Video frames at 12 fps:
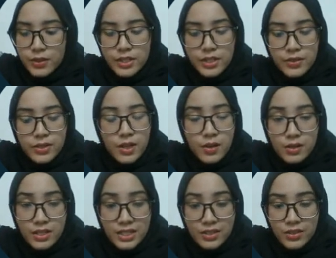The result
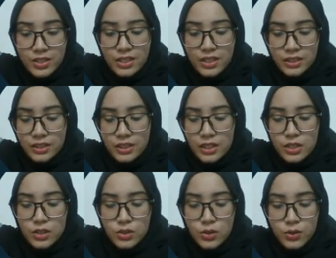of this research
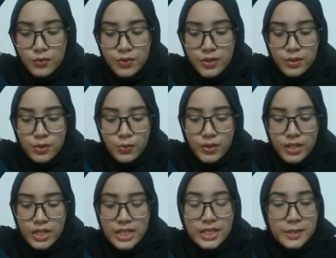show freeze
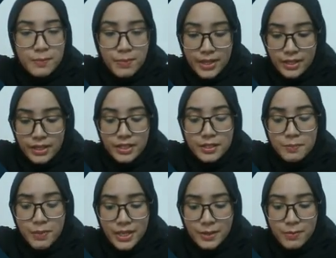thawing is
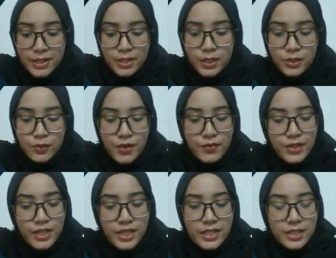the best method to
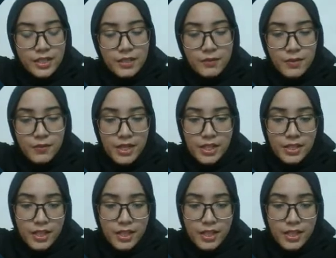fabricate gelatin PVA